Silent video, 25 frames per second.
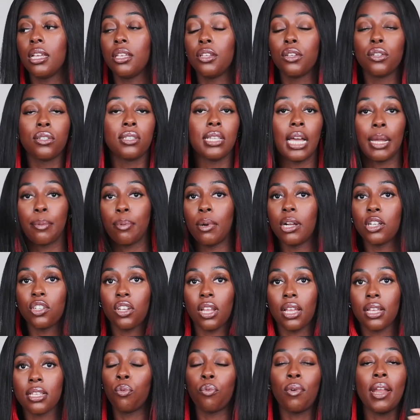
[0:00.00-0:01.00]
your side
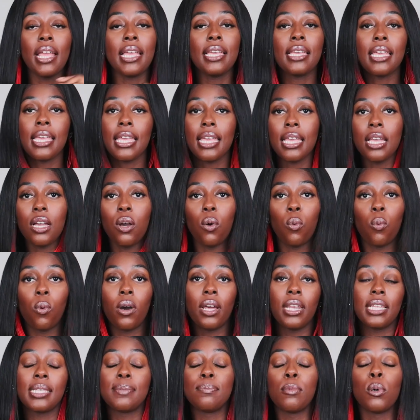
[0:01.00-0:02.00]
project. Ranking
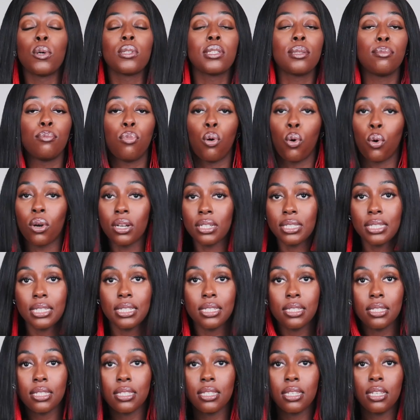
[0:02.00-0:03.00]
what is most
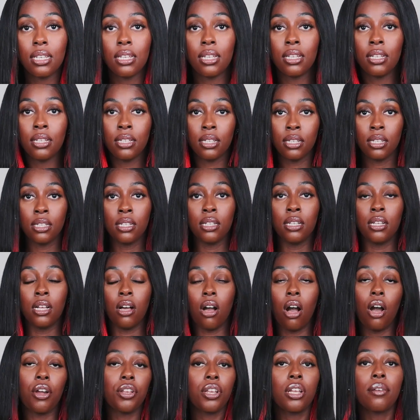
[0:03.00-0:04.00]
important
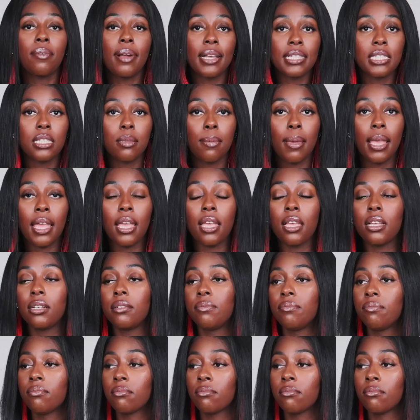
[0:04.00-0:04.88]
on your resume: